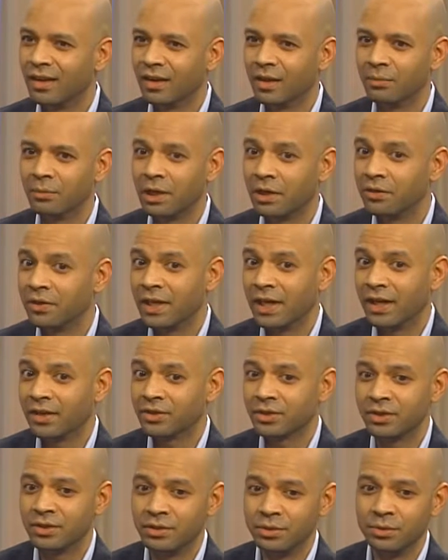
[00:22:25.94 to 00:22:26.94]
how they
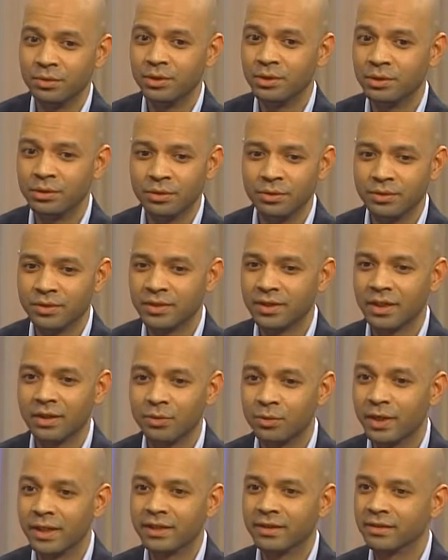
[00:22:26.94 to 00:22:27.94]
actually do use
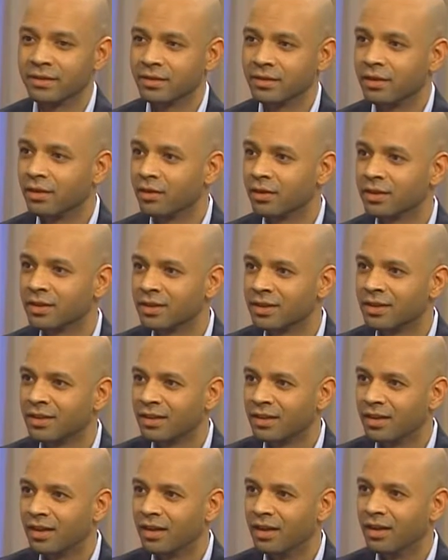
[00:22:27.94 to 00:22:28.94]
a rake in the yard.
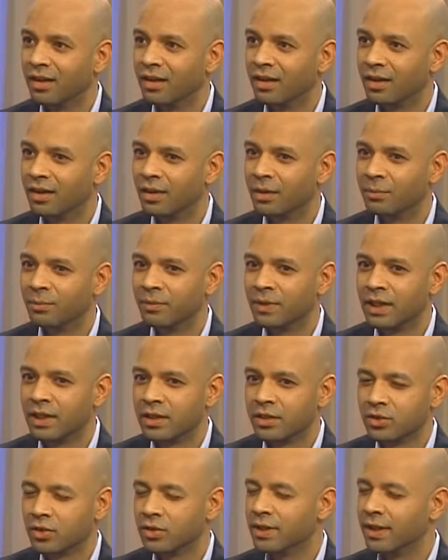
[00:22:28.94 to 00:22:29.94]

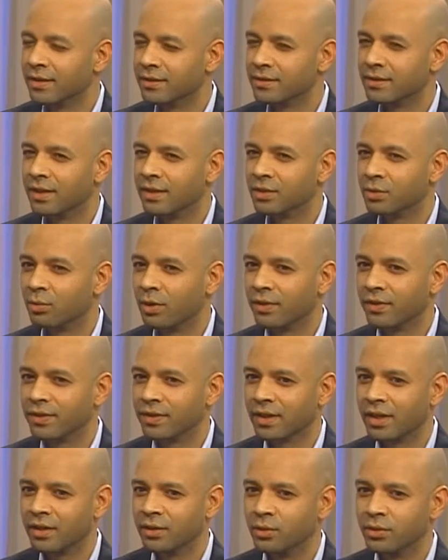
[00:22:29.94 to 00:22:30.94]
So that is one
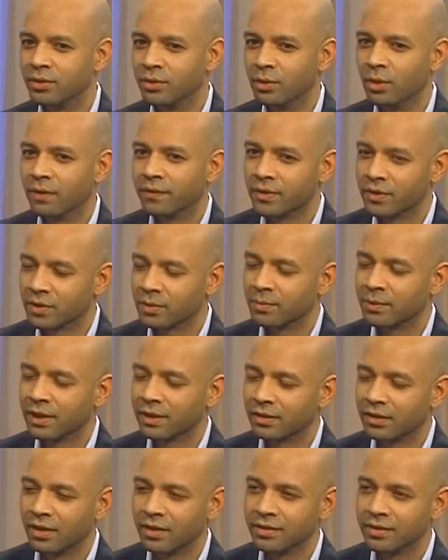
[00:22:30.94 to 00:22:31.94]
thing that I do offer some of
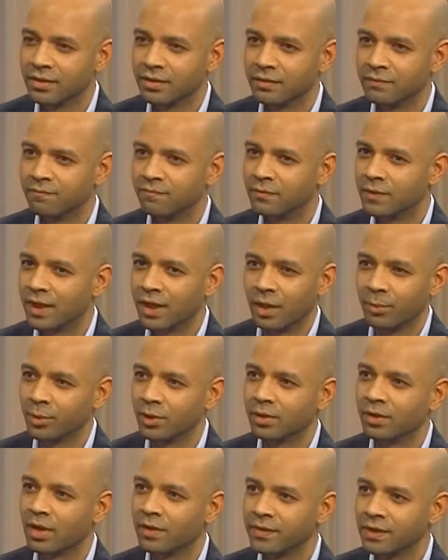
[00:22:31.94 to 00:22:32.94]
my clients, and they happen to